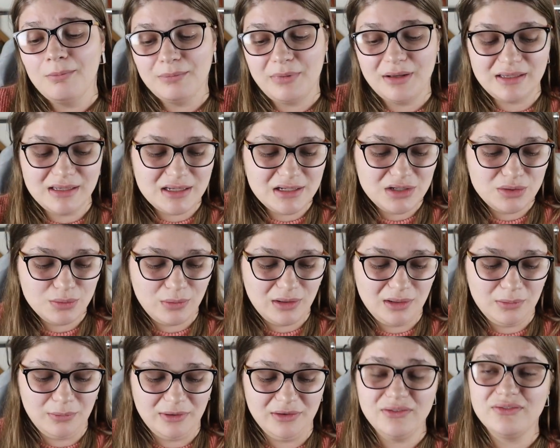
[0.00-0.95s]
but each
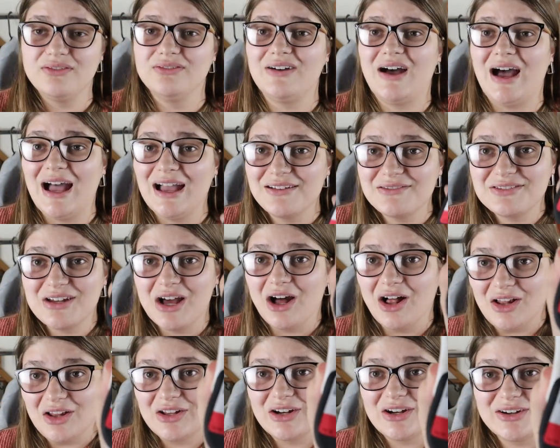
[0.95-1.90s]
one was
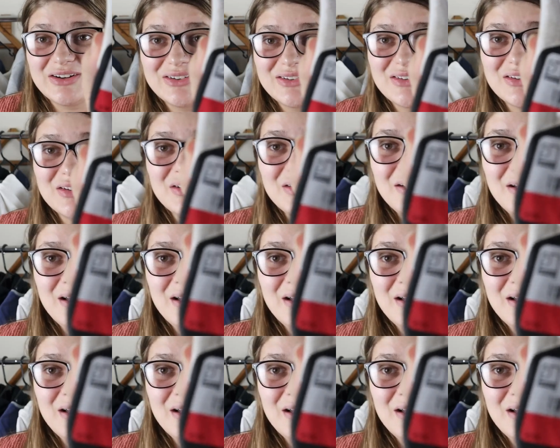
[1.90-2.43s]
$5,